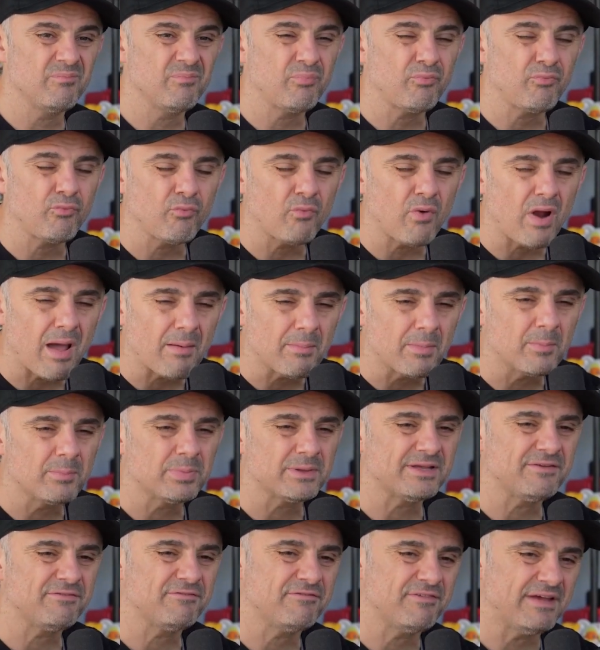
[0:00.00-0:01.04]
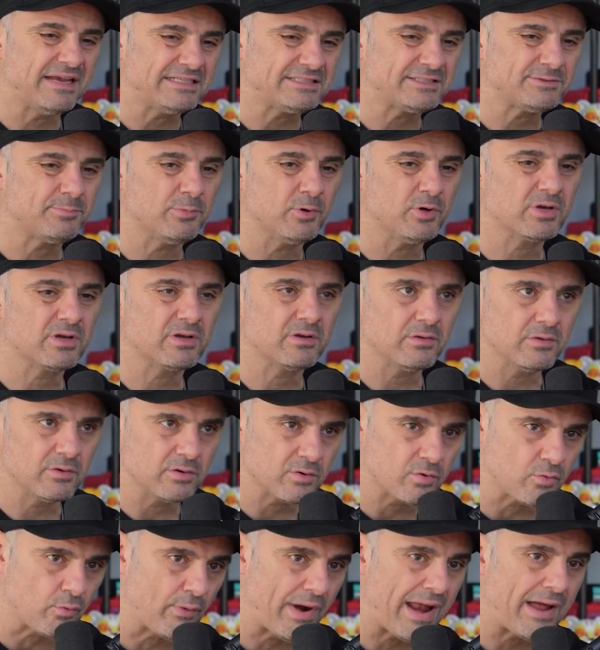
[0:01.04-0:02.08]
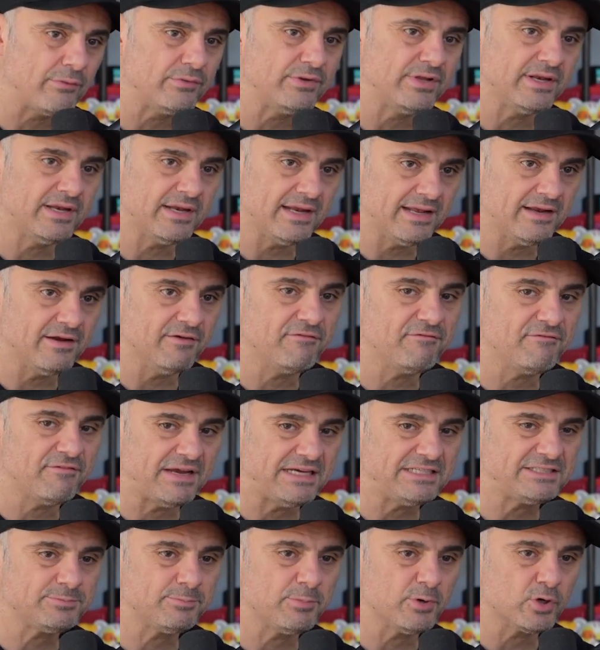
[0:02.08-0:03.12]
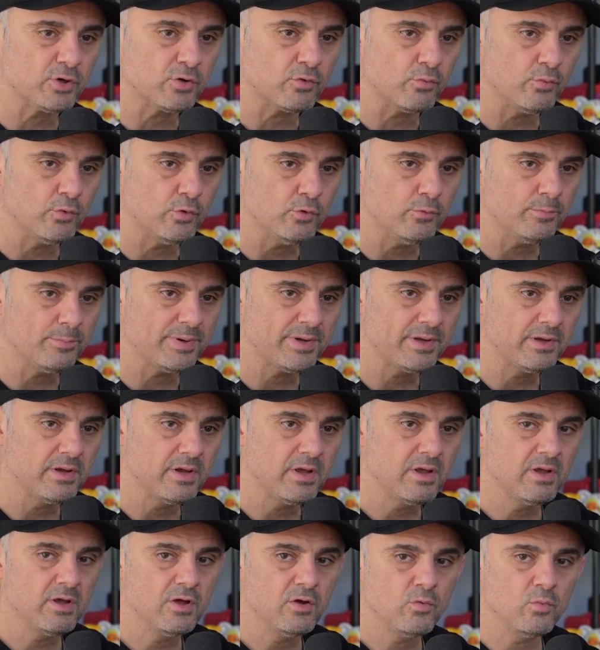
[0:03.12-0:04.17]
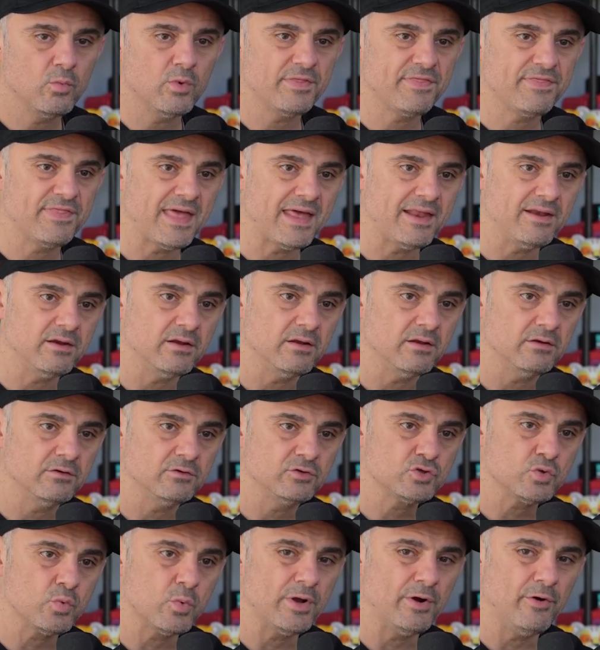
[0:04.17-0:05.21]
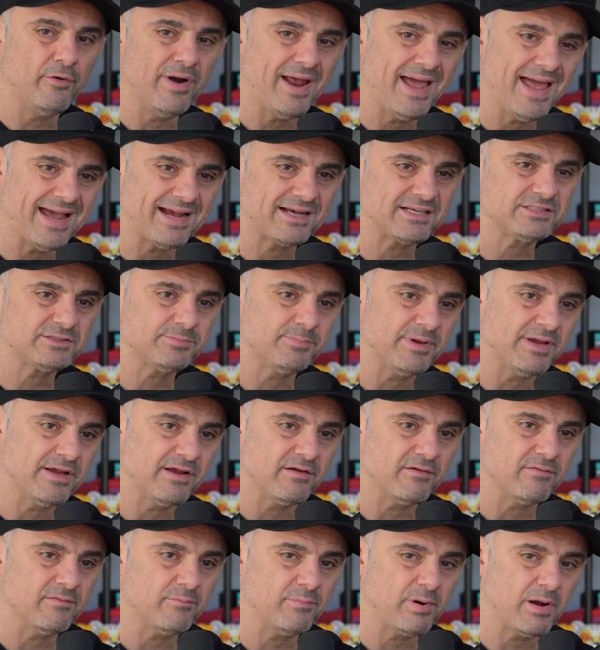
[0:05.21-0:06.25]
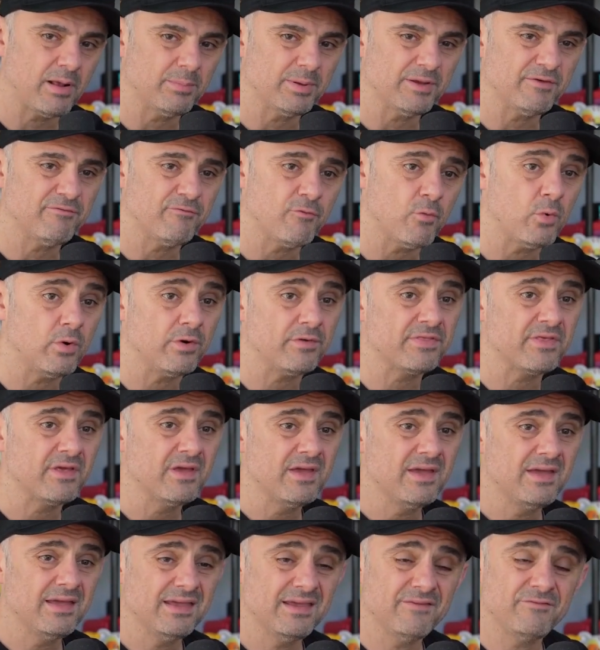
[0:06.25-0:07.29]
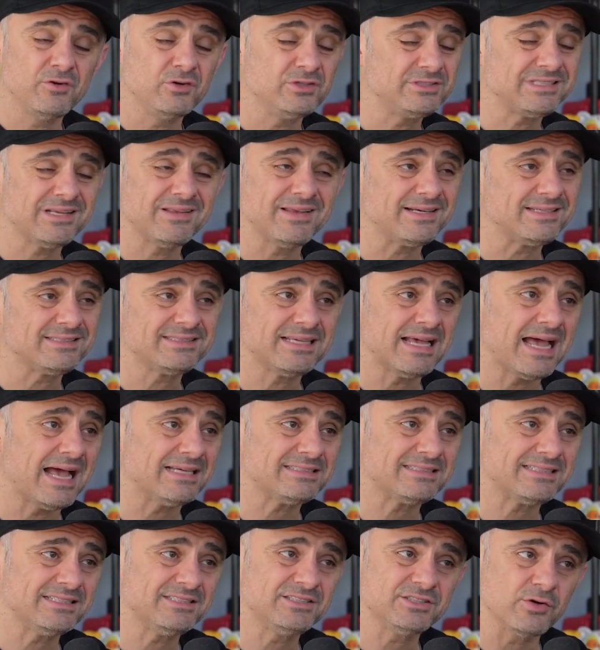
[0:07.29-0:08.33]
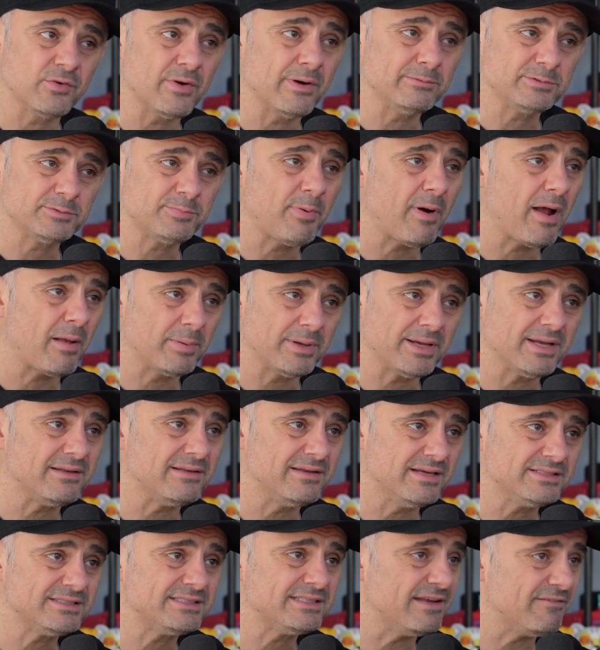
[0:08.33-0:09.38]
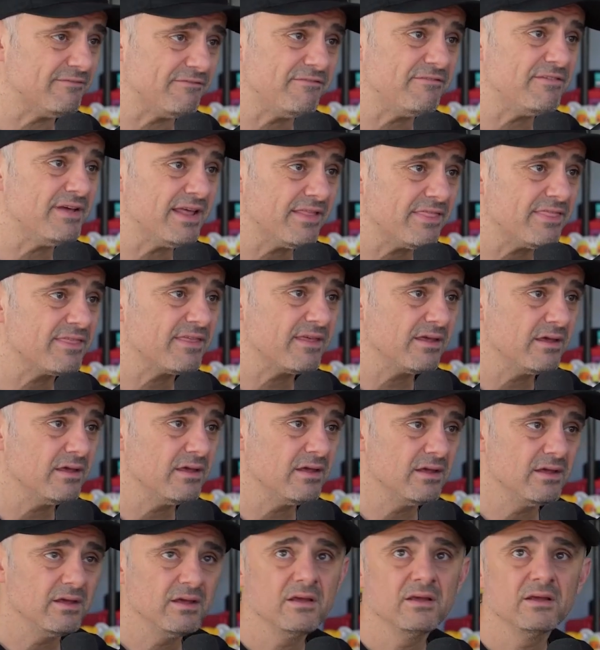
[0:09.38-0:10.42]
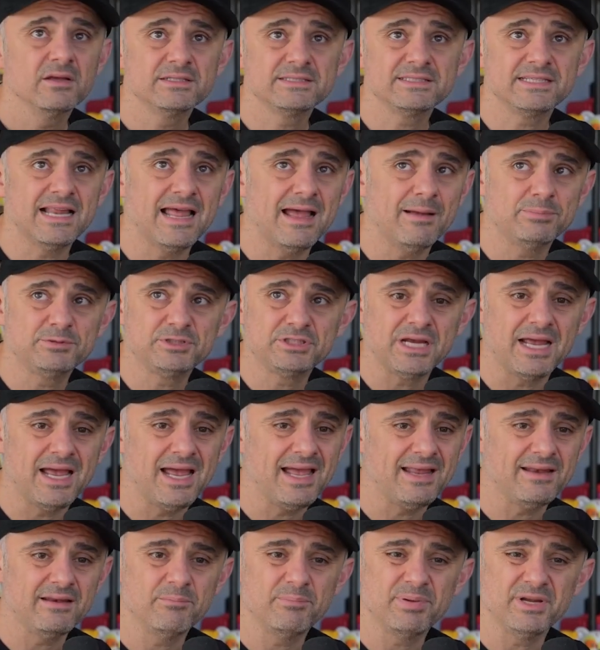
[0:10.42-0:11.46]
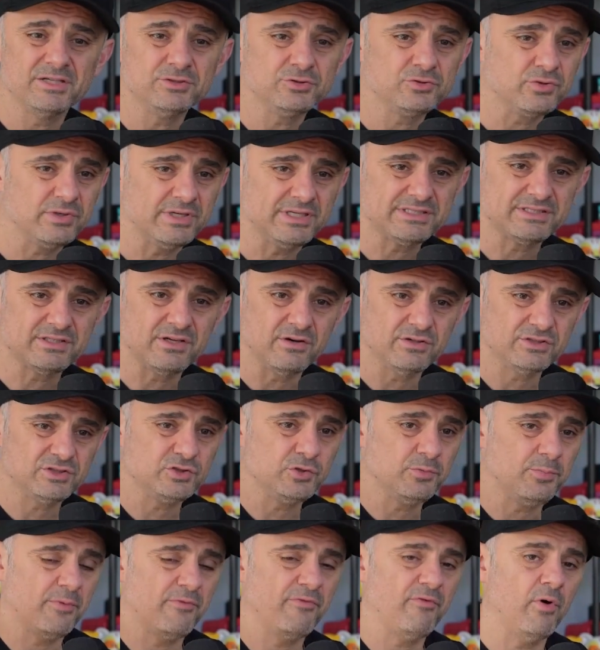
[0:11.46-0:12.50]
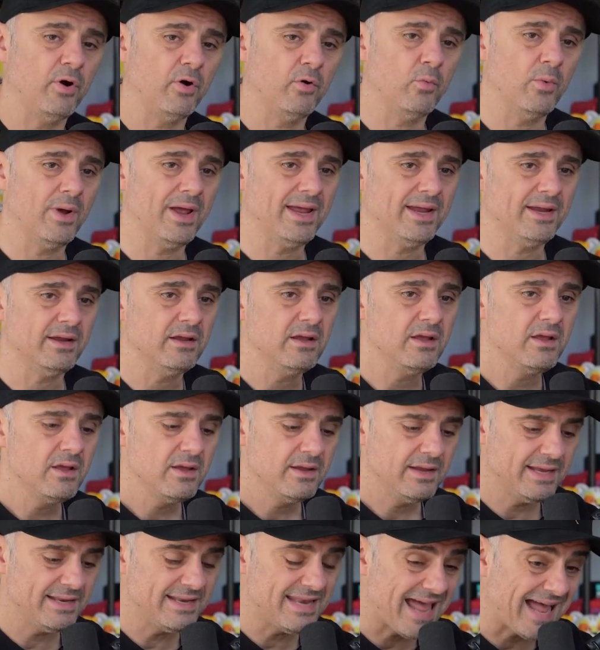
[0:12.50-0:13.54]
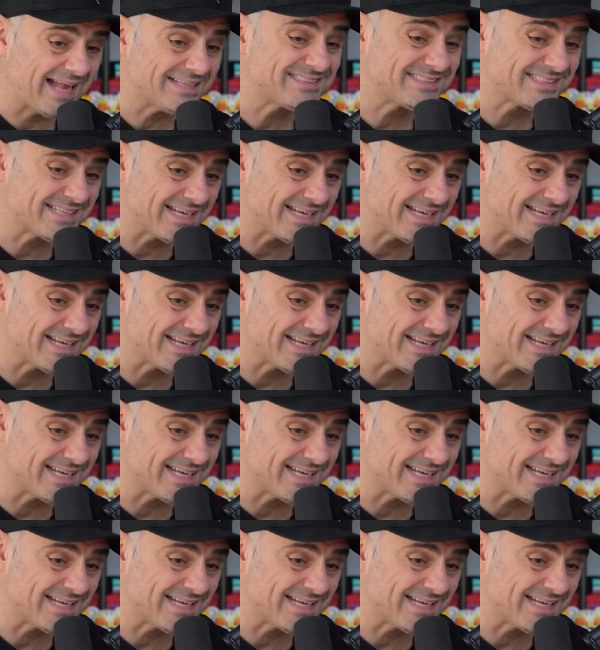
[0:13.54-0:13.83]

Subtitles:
probably Facebook, grounded in a Facebook group, with then Twitter X being probably 4th. If you're selling SaaS, Instagram's probably a distant 5th. Right. Snapchat, Pinterest, they're super far away in that